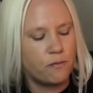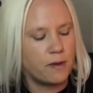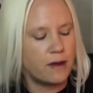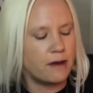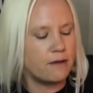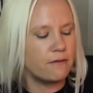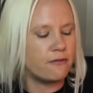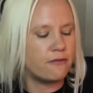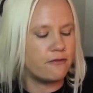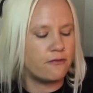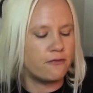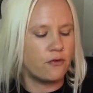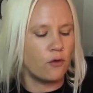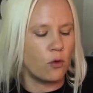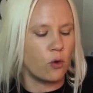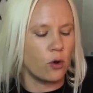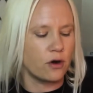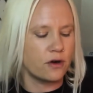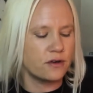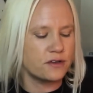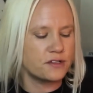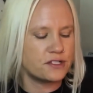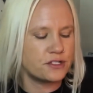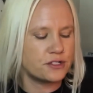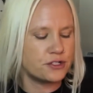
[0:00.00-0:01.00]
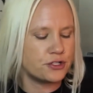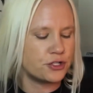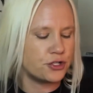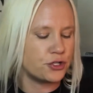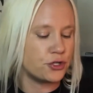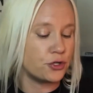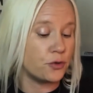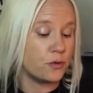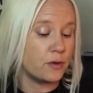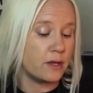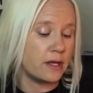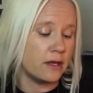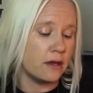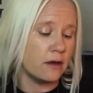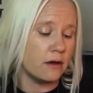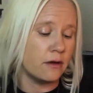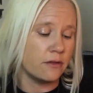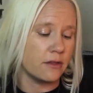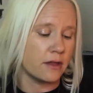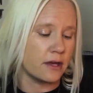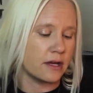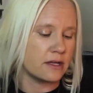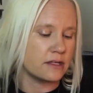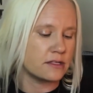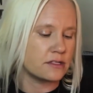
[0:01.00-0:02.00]
been forced to heal
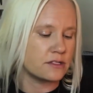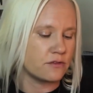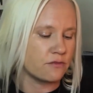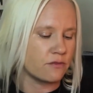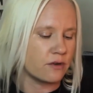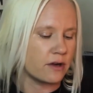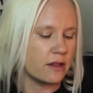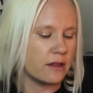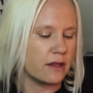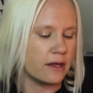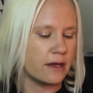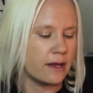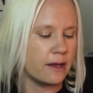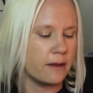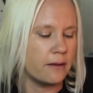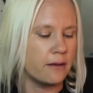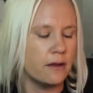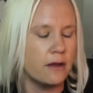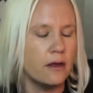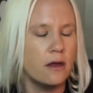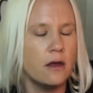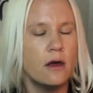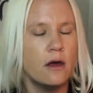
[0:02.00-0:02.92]
this, really.